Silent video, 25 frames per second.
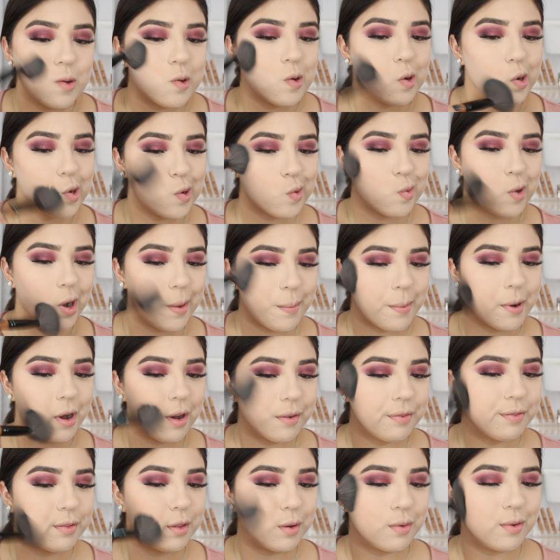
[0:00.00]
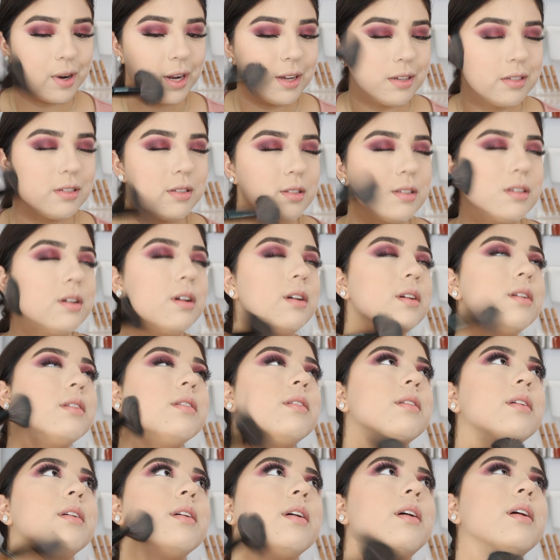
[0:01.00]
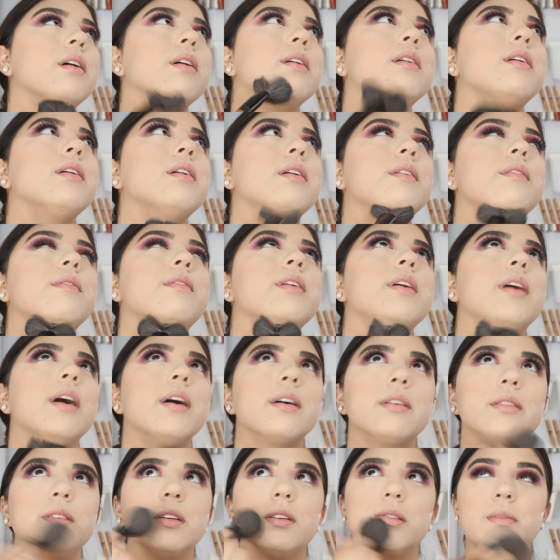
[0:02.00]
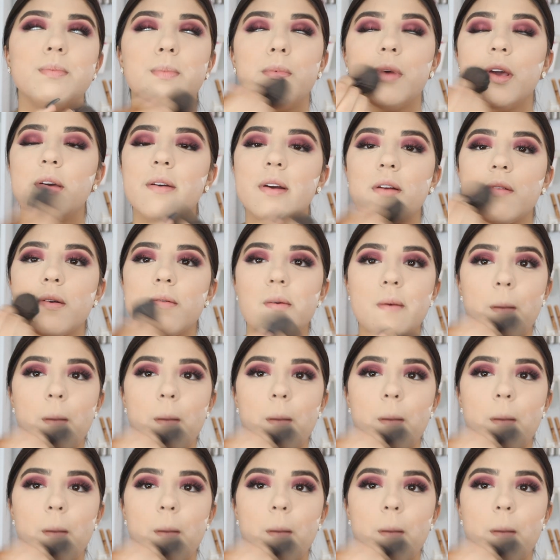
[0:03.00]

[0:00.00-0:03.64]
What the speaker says: I'll wipe off the rest of the excess bake.